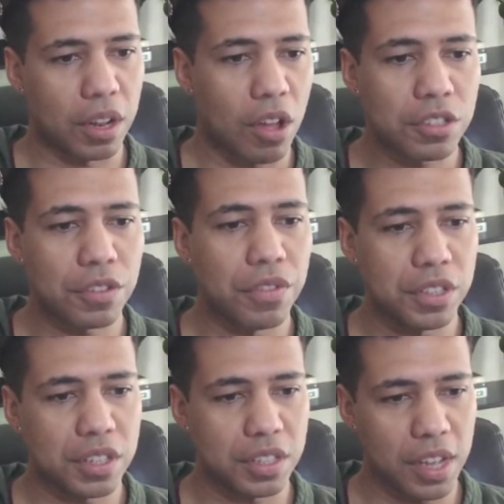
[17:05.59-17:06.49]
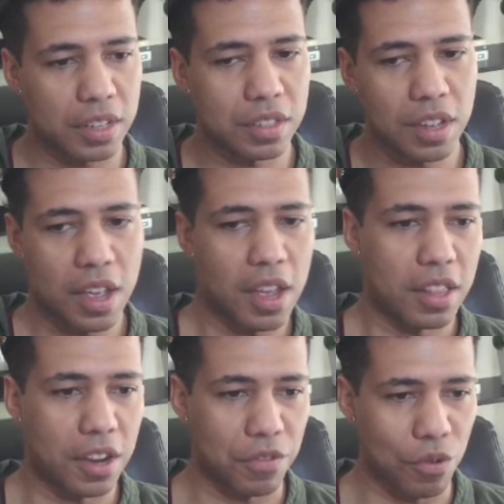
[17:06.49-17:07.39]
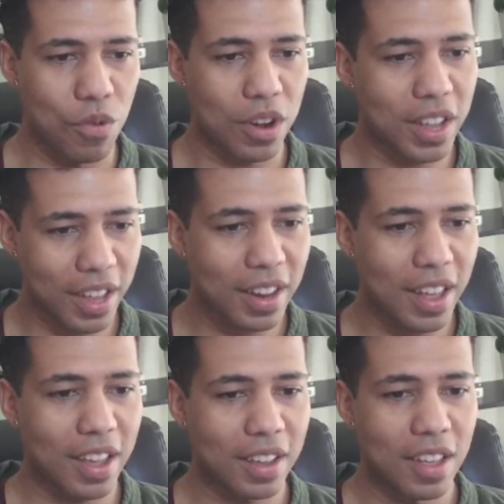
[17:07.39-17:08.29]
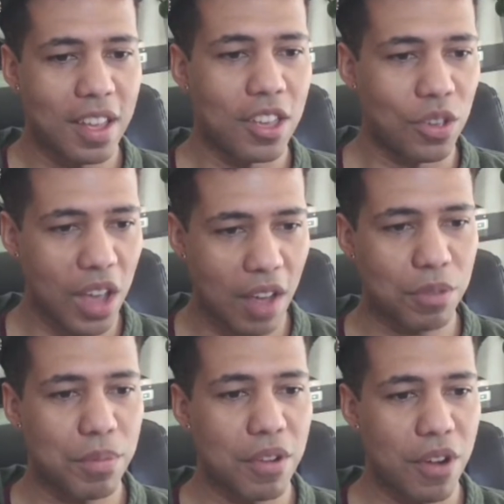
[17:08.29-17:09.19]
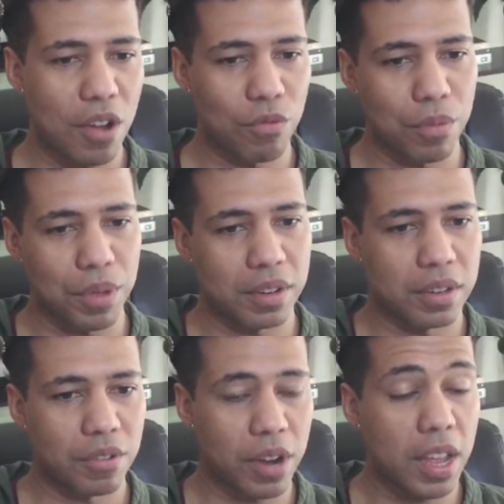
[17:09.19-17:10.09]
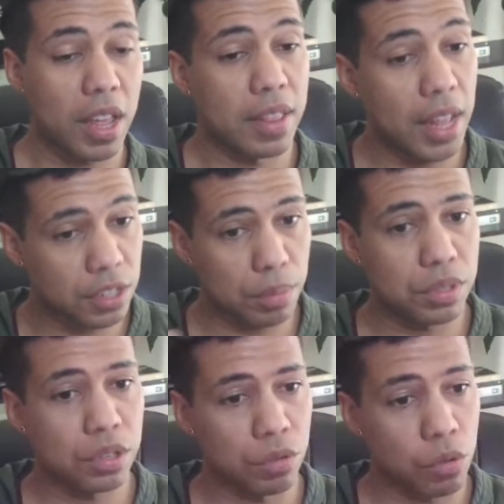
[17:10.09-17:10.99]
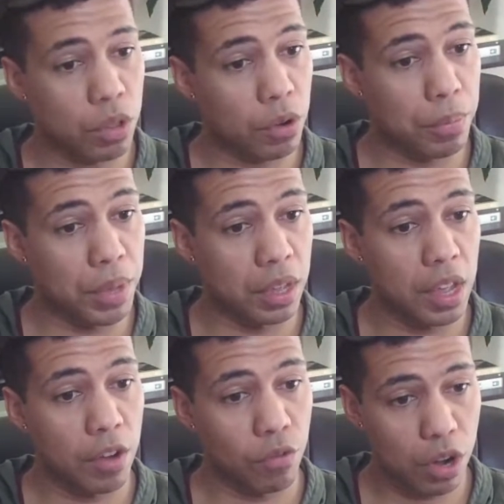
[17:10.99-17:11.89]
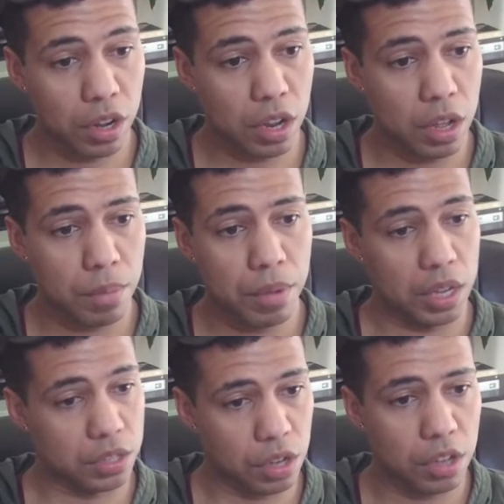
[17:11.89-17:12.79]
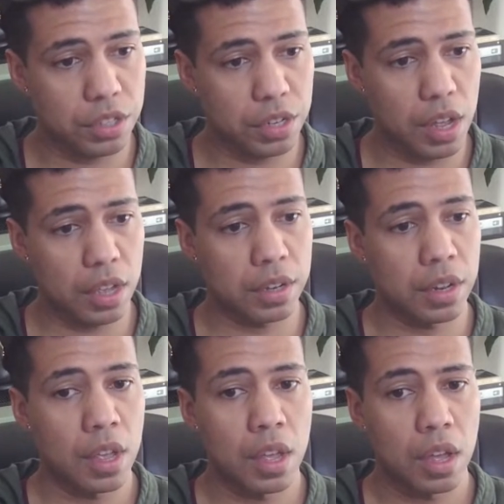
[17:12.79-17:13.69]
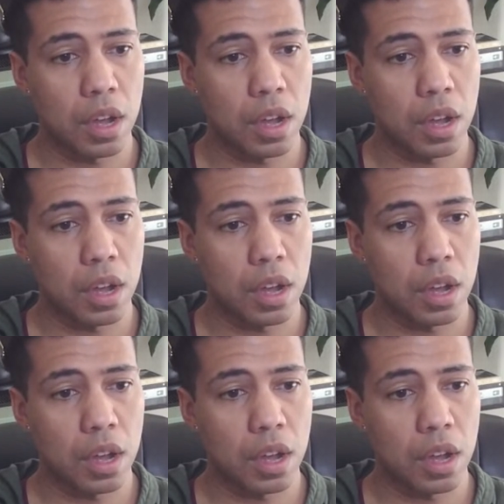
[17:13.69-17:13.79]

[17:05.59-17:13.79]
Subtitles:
The laws of physics states that if you want to get laid, you have to be around women, right? And that's up to you, whether it be a run club, a salsa night,